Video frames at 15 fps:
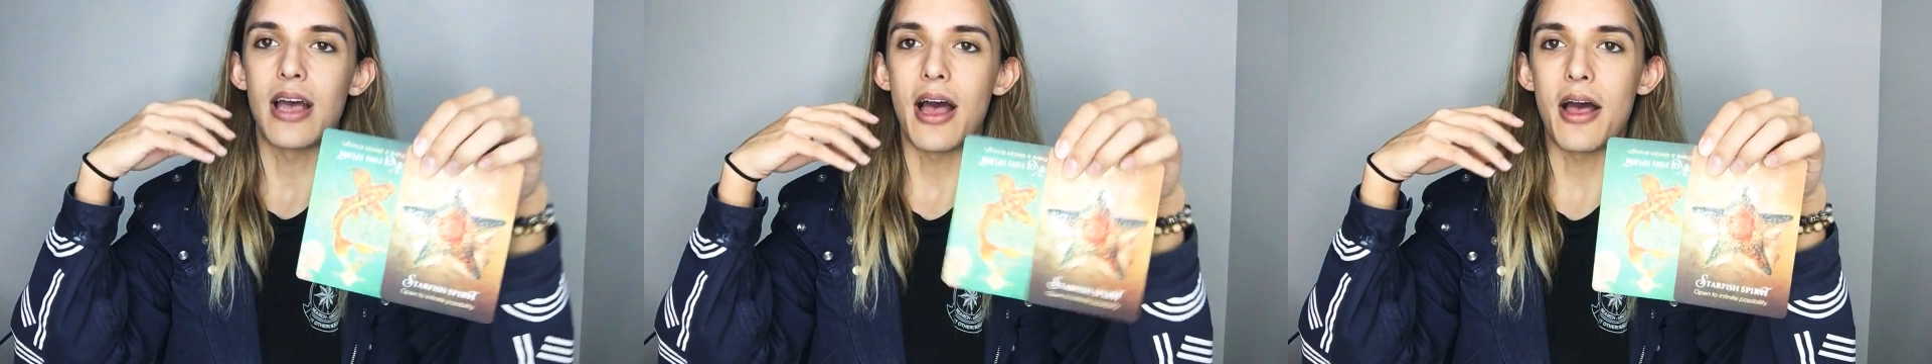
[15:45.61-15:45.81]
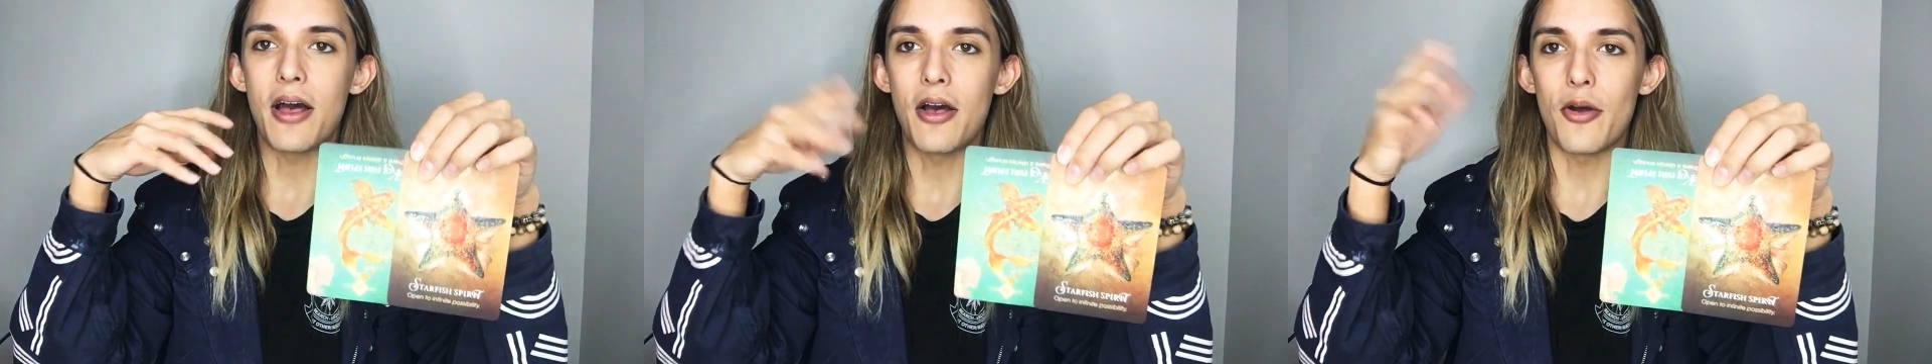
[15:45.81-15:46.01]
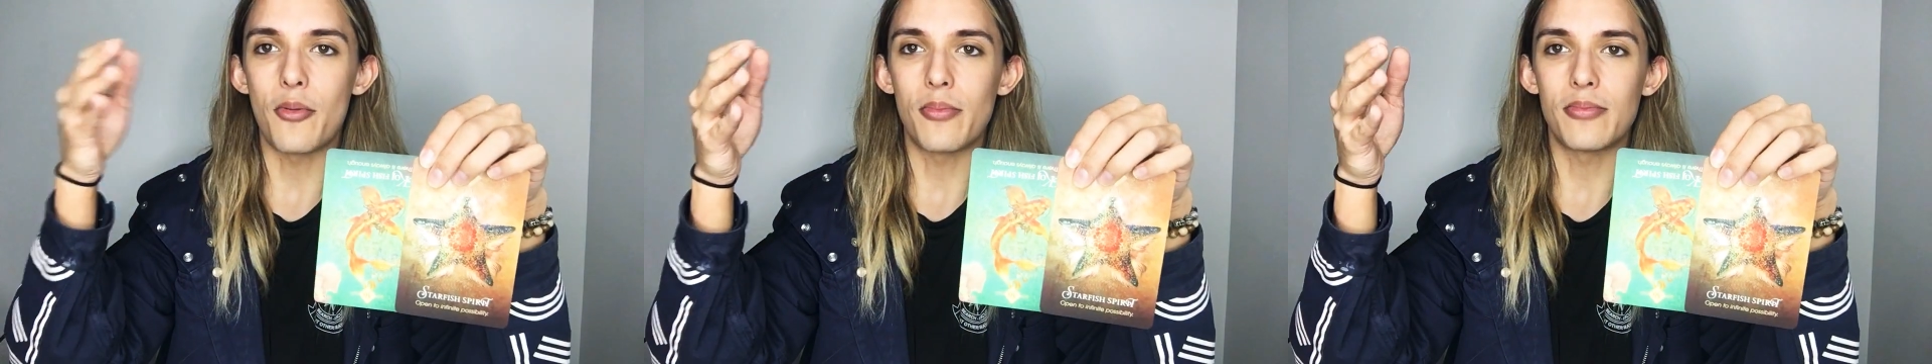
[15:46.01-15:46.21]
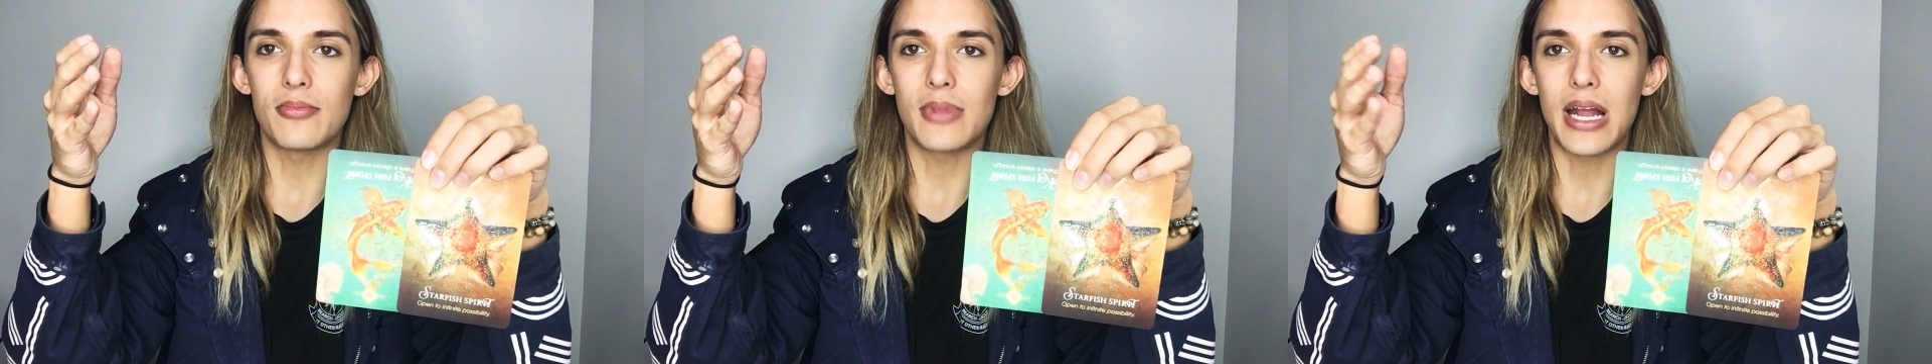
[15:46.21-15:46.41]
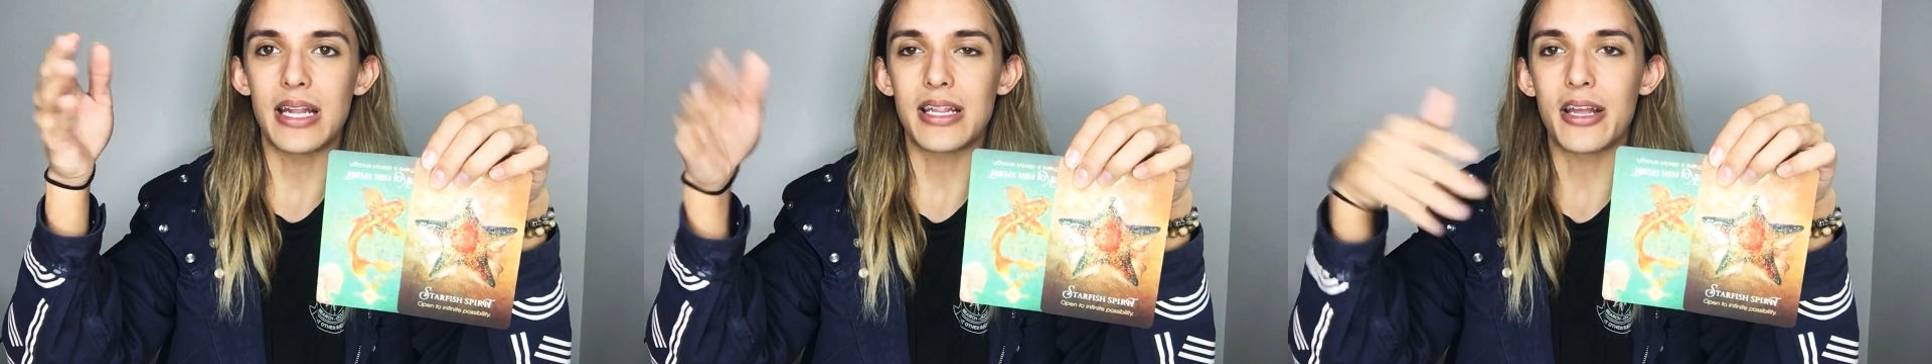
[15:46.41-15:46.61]
and
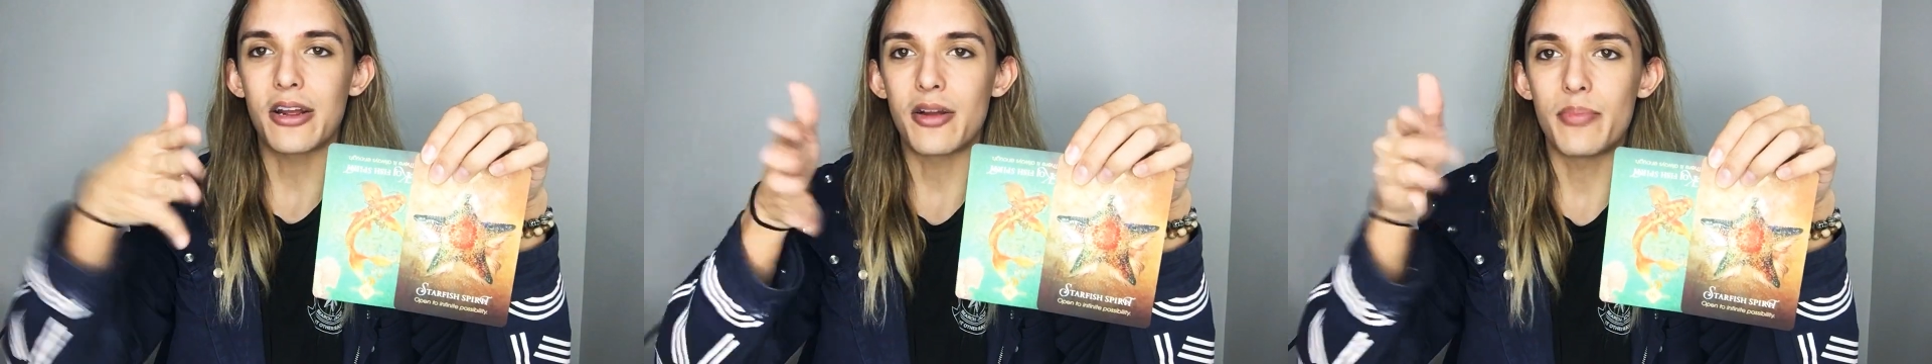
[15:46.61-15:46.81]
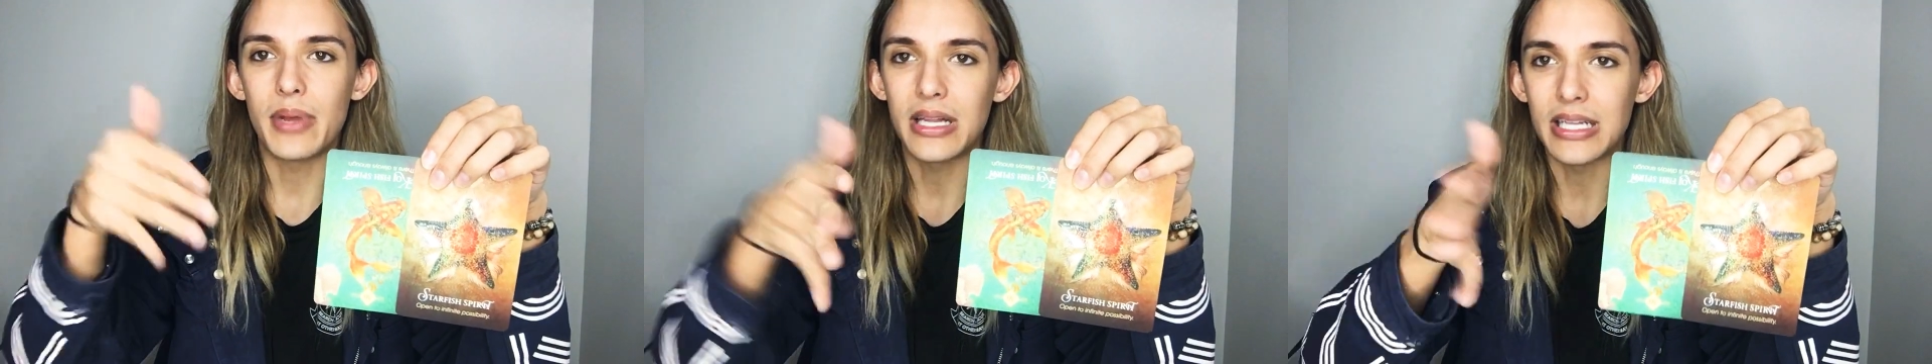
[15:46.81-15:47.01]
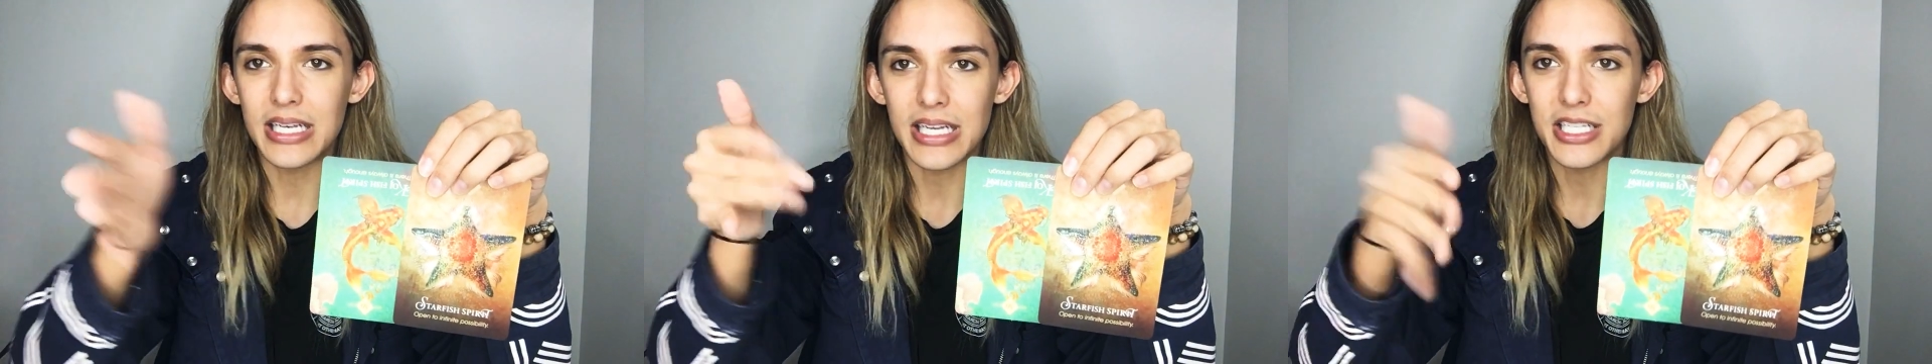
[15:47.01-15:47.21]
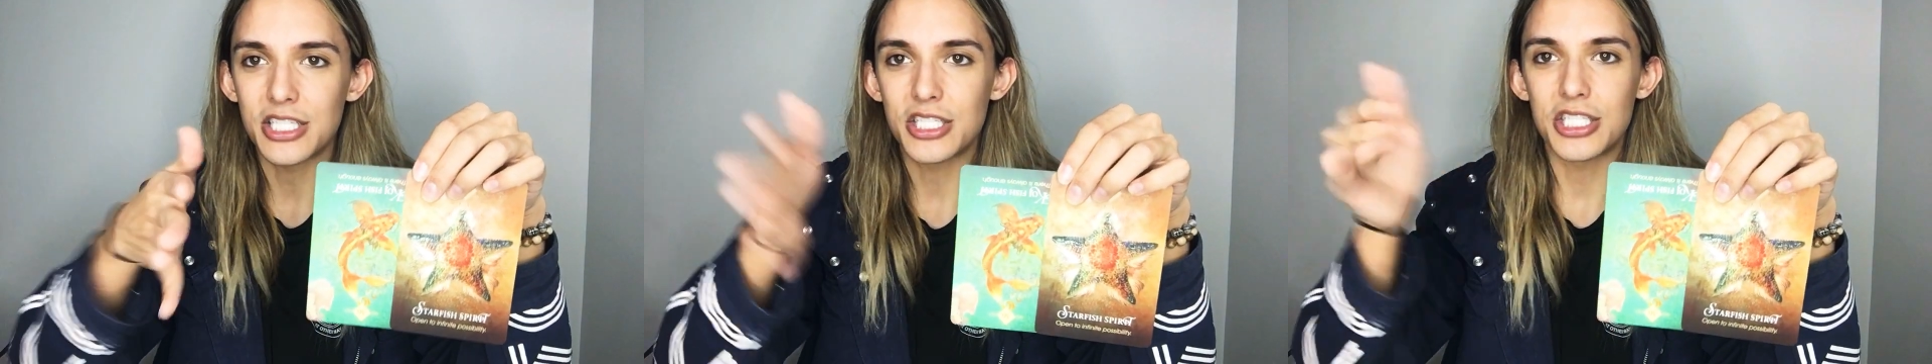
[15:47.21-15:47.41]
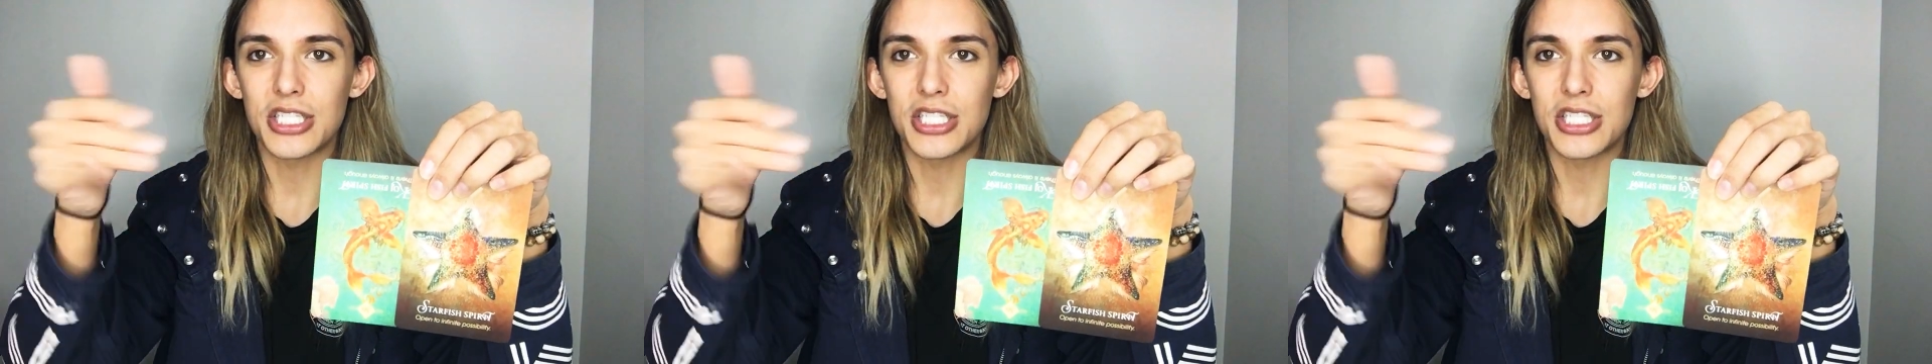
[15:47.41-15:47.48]
their ability to